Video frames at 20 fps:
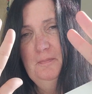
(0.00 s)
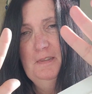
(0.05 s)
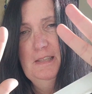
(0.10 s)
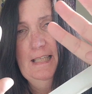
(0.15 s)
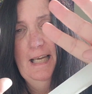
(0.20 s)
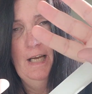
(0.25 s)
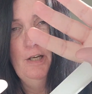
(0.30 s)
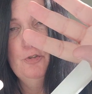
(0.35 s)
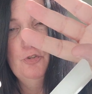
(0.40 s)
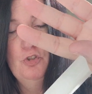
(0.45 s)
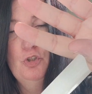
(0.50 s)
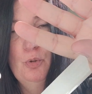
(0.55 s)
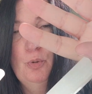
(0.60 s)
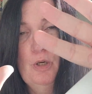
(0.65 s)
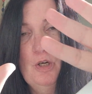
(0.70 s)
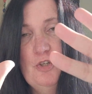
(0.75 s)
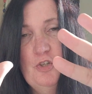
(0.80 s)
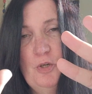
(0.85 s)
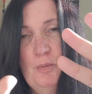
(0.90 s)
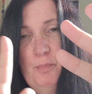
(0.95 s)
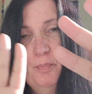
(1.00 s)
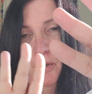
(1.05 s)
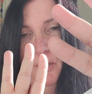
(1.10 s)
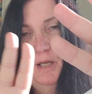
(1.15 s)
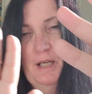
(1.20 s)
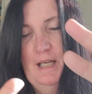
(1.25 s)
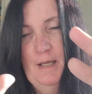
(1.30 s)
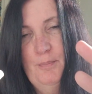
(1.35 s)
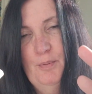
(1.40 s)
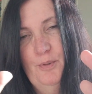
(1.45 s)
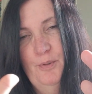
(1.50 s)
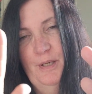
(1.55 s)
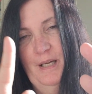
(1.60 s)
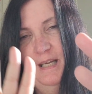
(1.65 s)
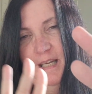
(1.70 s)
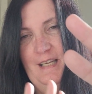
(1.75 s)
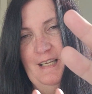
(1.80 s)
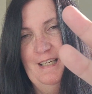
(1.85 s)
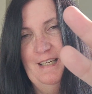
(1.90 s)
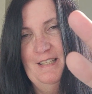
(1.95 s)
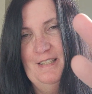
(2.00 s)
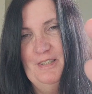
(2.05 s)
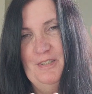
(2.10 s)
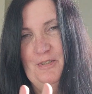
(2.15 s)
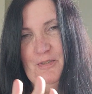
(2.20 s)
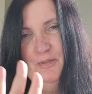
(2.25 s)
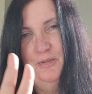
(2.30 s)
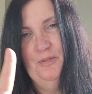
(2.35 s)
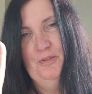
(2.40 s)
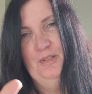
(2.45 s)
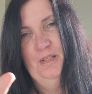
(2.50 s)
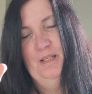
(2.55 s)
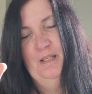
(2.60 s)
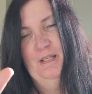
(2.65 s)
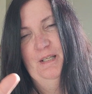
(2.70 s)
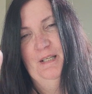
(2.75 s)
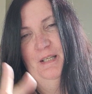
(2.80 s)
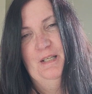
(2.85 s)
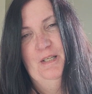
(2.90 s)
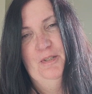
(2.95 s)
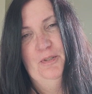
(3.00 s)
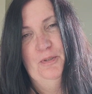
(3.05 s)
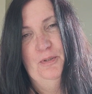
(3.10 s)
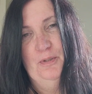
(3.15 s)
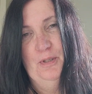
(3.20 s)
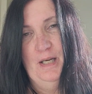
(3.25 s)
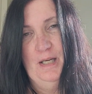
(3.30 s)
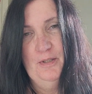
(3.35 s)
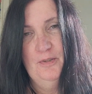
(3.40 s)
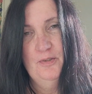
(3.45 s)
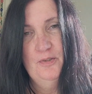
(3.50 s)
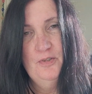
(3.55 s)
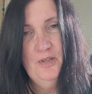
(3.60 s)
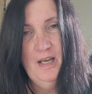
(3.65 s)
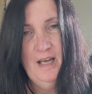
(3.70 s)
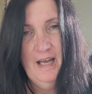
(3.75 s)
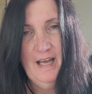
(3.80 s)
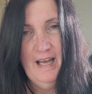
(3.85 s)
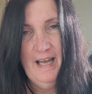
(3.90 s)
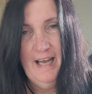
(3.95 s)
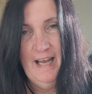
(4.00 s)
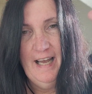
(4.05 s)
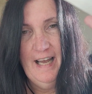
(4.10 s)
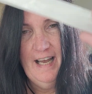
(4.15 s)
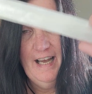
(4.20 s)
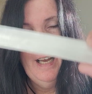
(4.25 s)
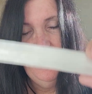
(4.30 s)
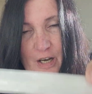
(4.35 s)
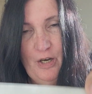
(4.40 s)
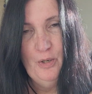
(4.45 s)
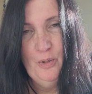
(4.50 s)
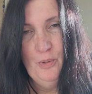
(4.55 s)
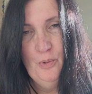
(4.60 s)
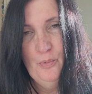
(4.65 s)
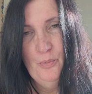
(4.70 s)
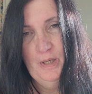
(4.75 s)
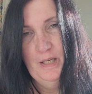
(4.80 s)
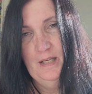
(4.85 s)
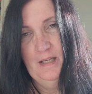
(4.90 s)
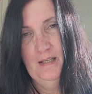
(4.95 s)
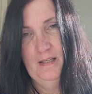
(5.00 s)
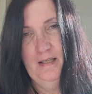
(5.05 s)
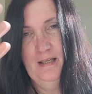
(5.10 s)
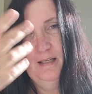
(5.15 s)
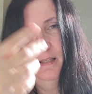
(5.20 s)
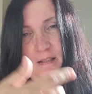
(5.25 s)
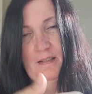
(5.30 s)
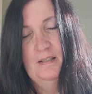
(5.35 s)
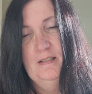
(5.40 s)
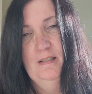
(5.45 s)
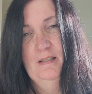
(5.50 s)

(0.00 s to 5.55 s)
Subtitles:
out to our jumper cable hands. So that's how we connect